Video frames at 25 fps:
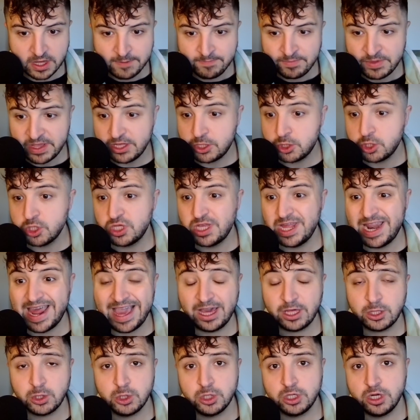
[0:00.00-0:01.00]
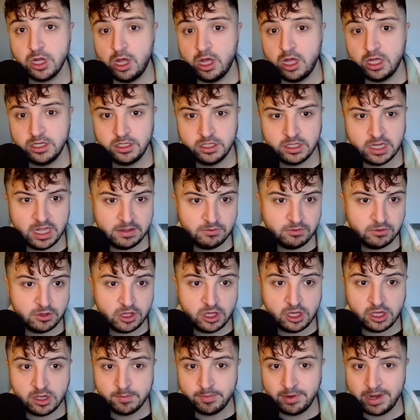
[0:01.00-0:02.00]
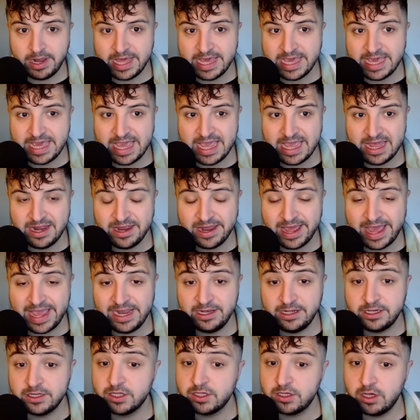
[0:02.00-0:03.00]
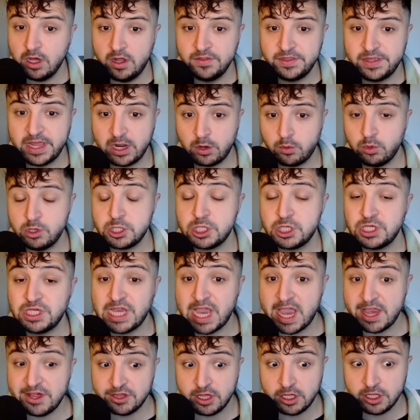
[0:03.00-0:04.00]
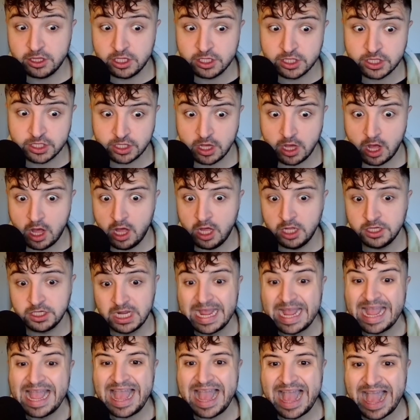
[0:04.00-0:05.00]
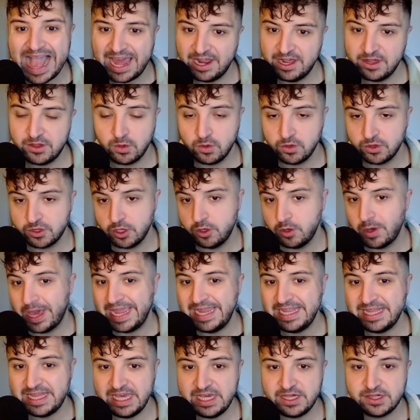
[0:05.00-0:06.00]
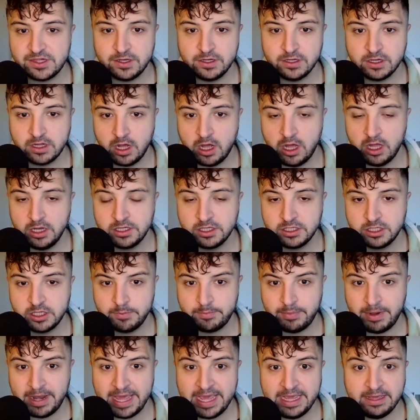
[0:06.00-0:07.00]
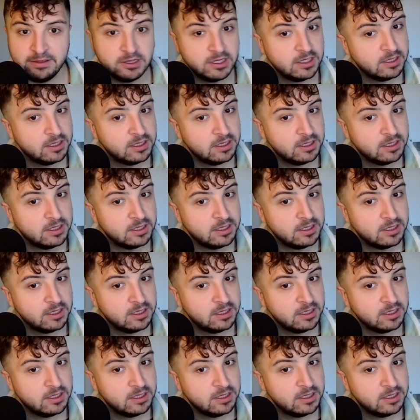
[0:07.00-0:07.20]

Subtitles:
It's just an extra card that you can play in a discard deck, which says discard, and it's also a decent card to play.